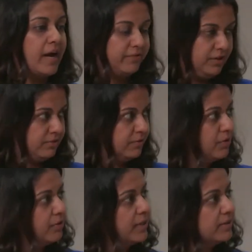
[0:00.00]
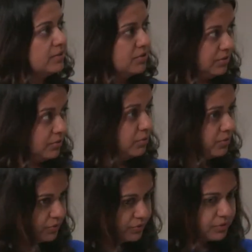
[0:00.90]
ethics of the organization
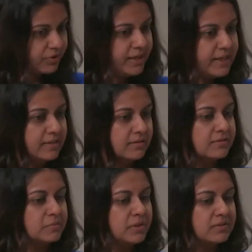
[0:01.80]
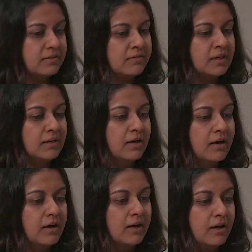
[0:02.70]
who's creating this? Because I think
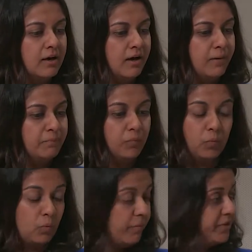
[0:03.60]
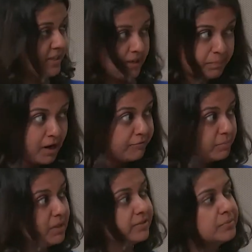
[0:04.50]
obviously, apart from
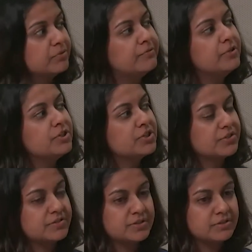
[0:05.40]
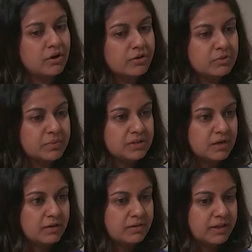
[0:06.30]
multiple features, there's a lot to be
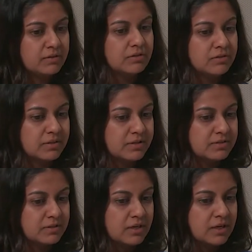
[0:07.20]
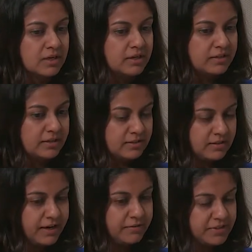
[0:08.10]
done. That there's a
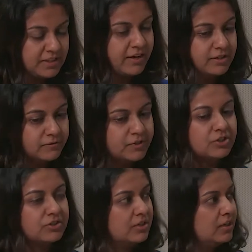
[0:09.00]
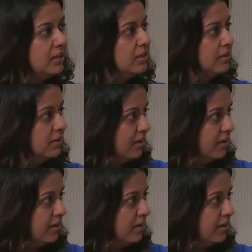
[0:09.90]
kind of a science fiction-y